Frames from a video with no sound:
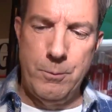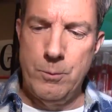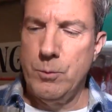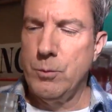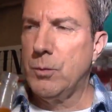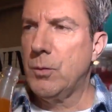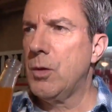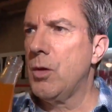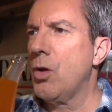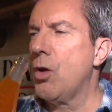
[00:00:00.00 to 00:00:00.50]

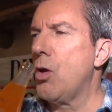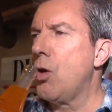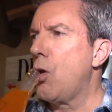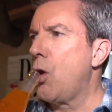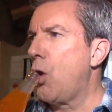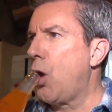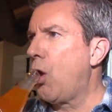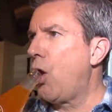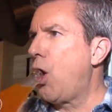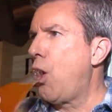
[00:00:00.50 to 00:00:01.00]

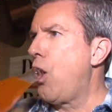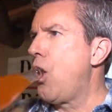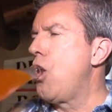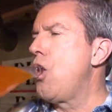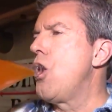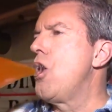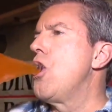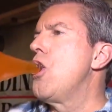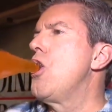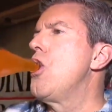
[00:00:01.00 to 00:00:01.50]

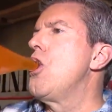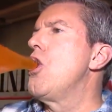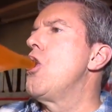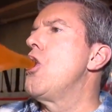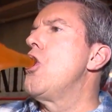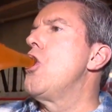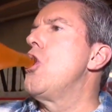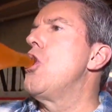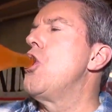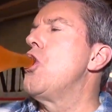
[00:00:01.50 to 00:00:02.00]

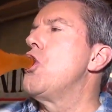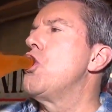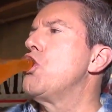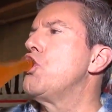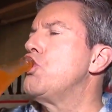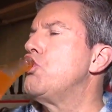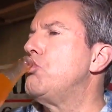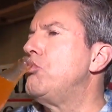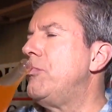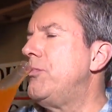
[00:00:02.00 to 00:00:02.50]
(no one is talking)